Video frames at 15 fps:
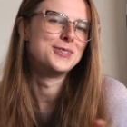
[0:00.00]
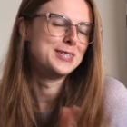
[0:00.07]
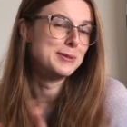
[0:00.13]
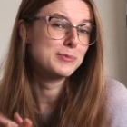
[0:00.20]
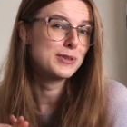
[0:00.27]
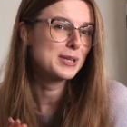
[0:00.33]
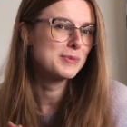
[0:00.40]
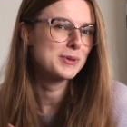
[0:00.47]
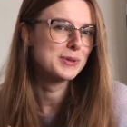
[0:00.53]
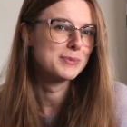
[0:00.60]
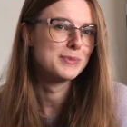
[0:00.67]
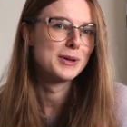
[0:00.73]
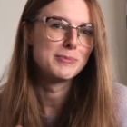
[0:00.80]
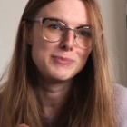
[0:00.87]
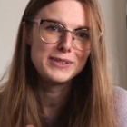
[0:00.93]
the
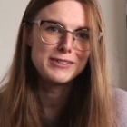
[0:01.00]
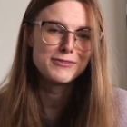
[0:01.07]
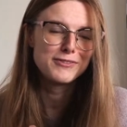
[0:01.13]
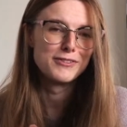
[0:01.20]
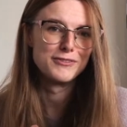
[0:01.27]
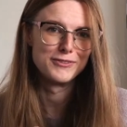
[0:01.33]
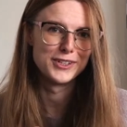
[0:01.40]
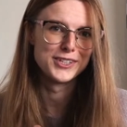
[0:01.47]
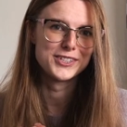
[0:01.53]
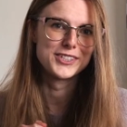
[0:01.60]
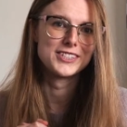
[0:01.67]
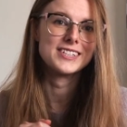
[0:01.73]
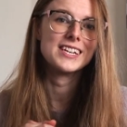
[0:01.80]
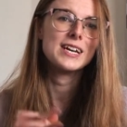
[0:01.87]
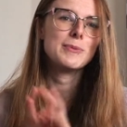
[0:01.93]
premium beef
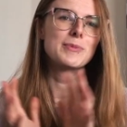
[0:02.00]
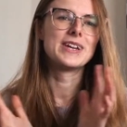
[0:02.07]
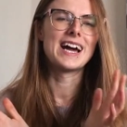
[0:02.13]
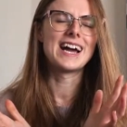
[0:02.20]
version, but I